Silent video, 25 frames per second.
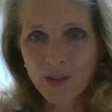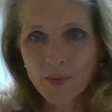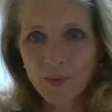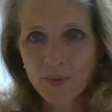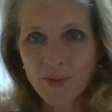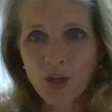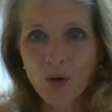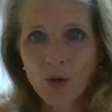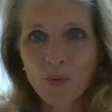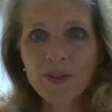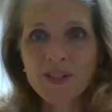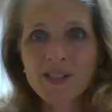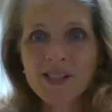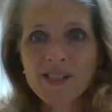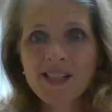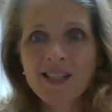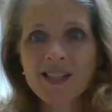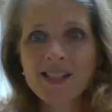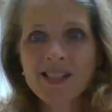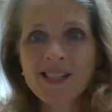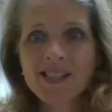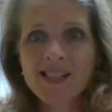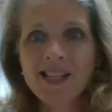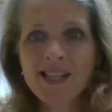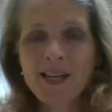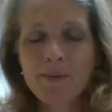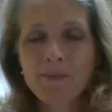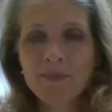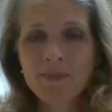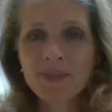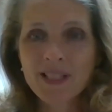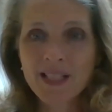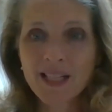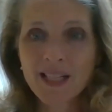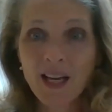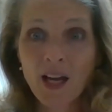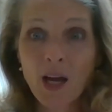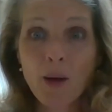we don't want to see the same
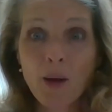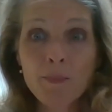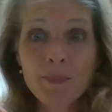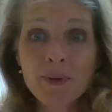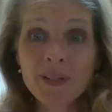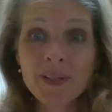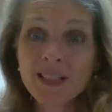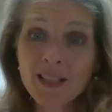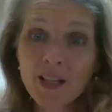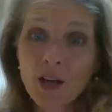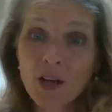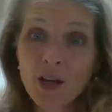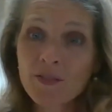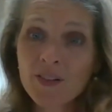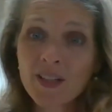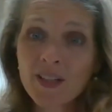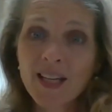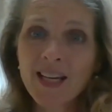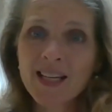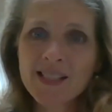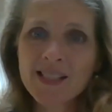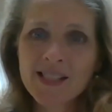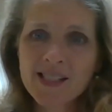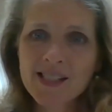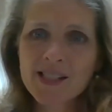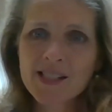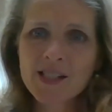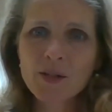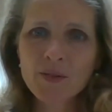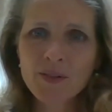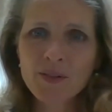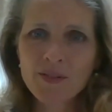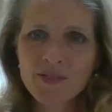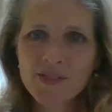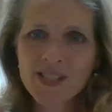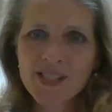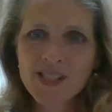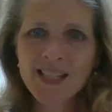tick up in COVID cases that
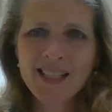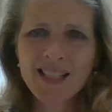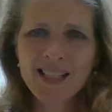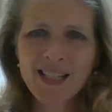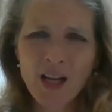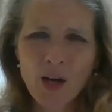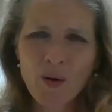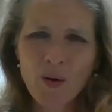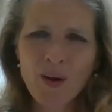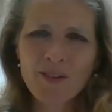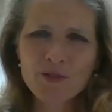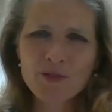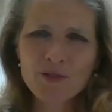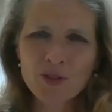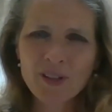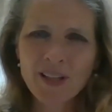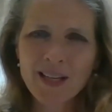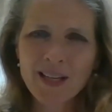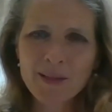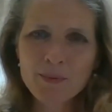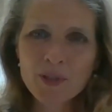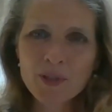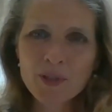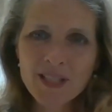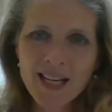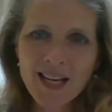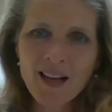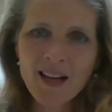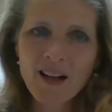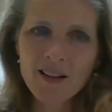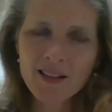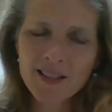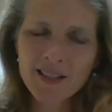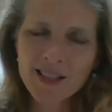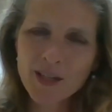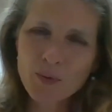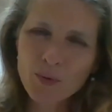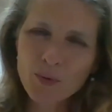we've seen now after Labor Day
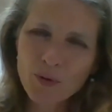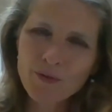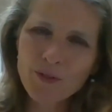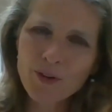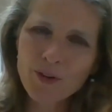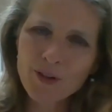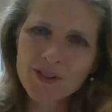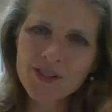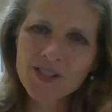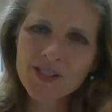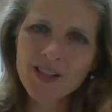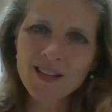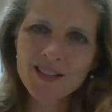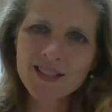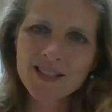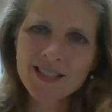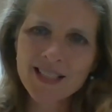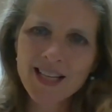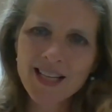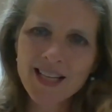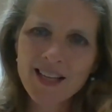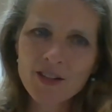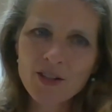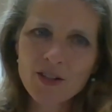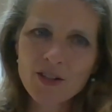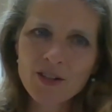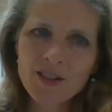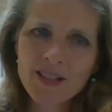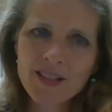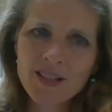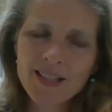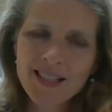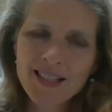holiday where folks got together.